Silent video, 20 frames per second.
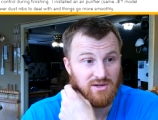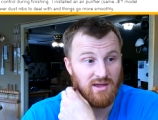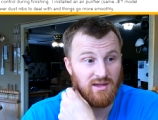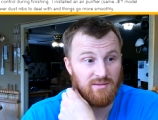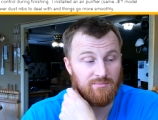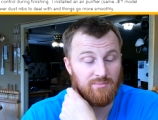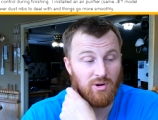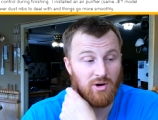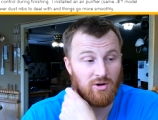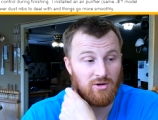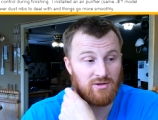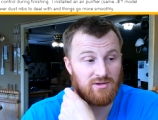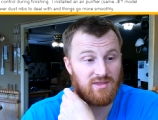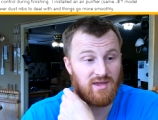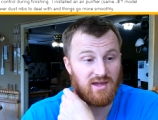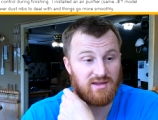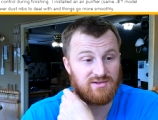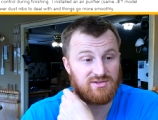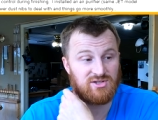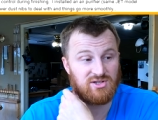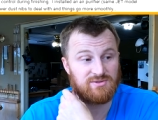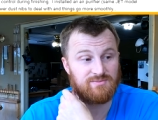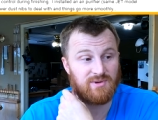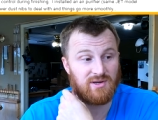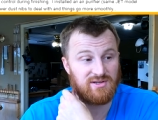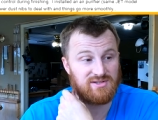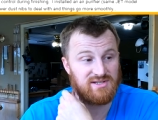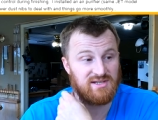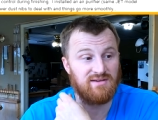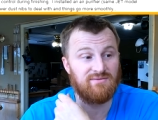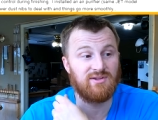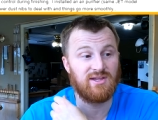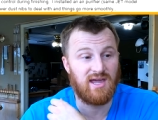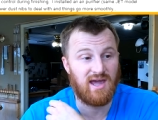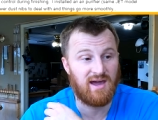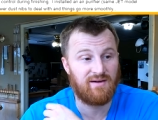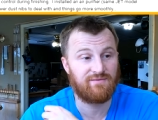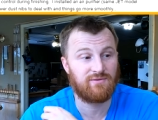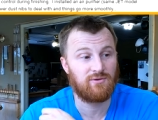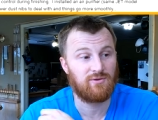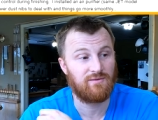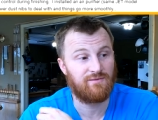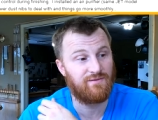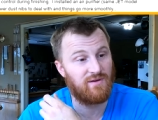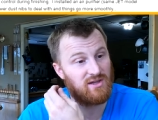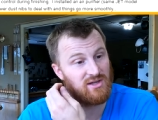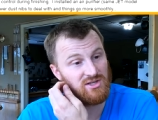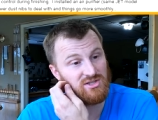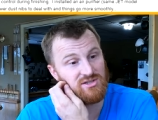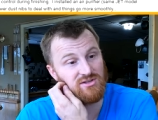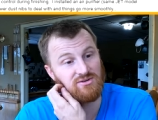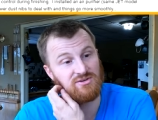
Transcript: And part of that is just because even after the finish,